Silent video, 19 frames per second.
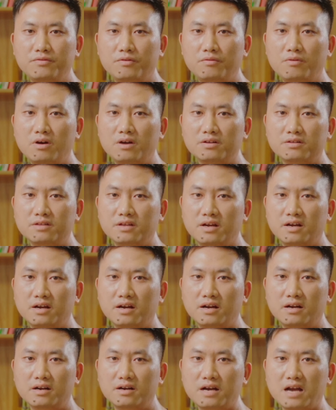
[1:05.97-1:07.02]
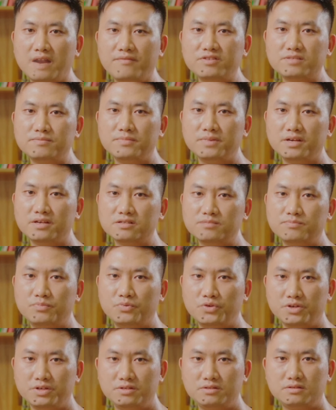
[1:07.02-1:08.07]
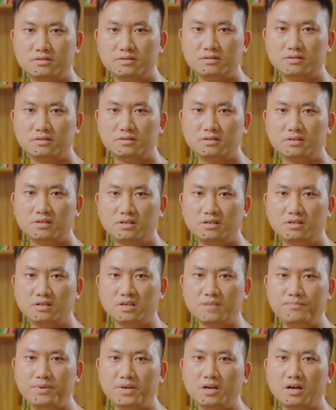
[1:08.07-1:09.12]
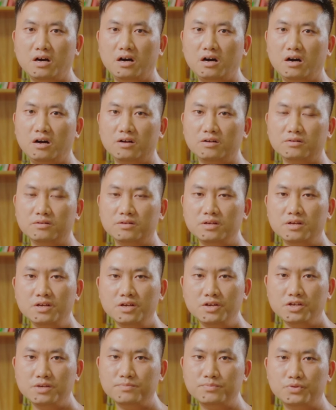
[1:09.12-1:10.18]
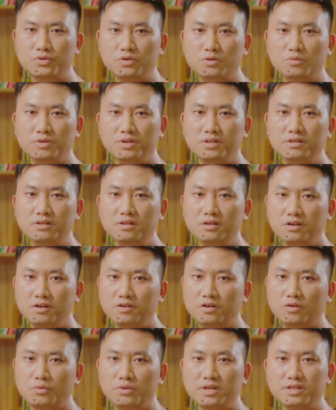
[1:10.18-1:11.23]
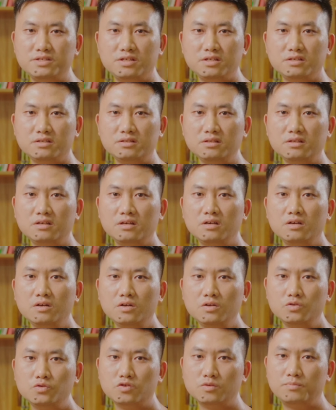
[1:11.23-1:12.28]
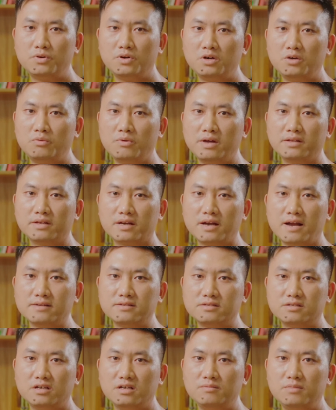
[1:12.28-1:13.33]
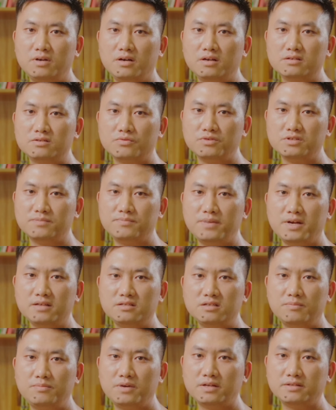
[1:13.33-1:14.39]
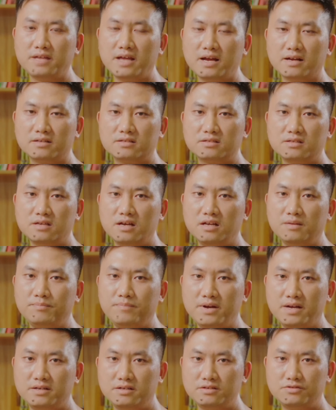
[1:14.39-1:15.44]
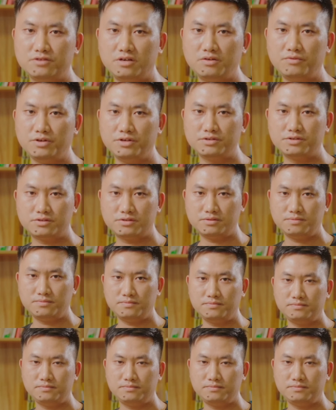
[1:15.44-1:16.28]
forward the craftsman's spirit keeping on improving, innovating to provide customers with better products and better service.